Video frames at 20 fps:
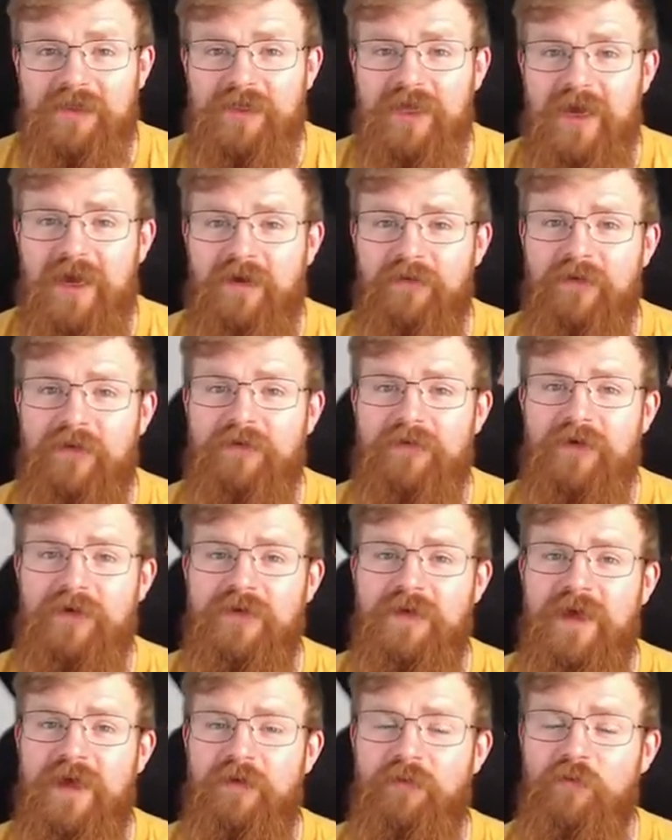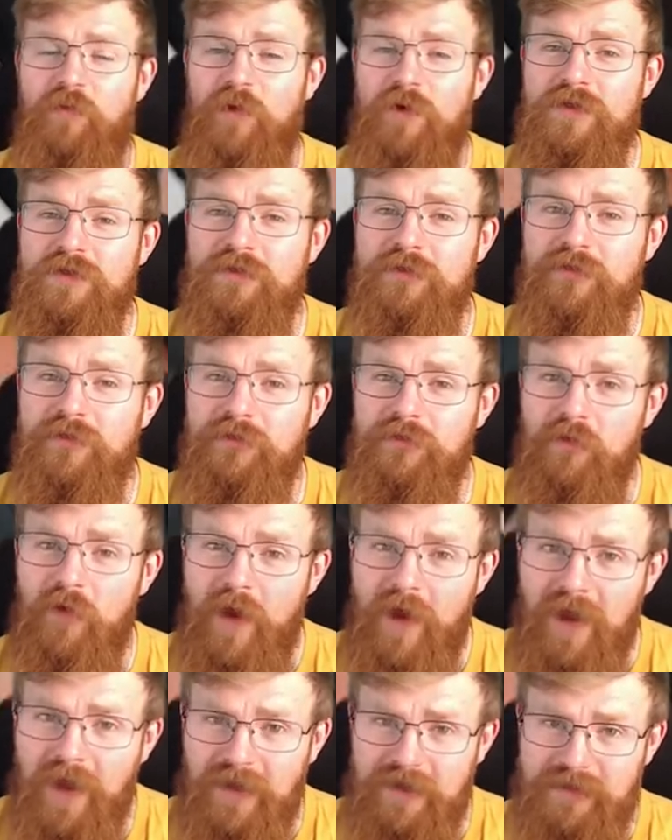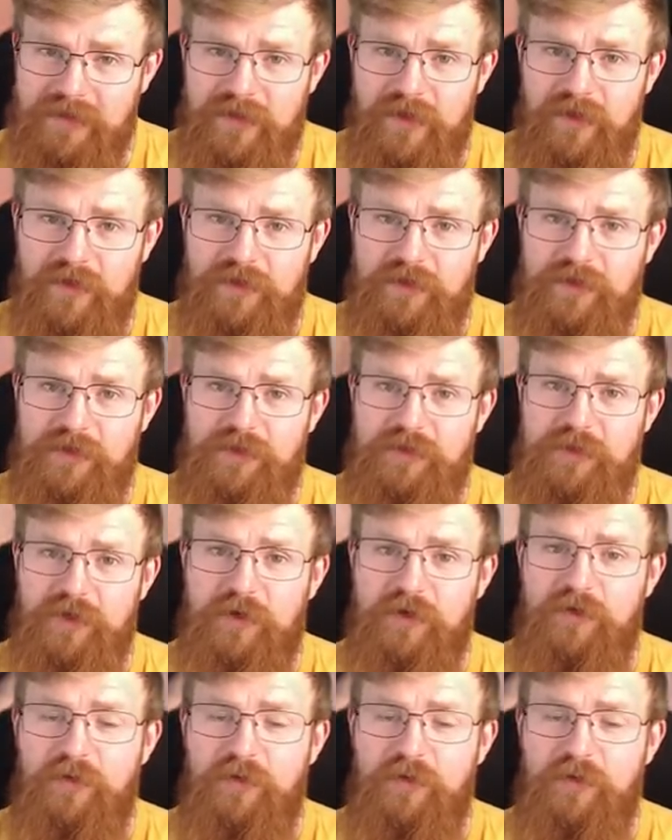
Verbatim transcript: however there was fraying starting to show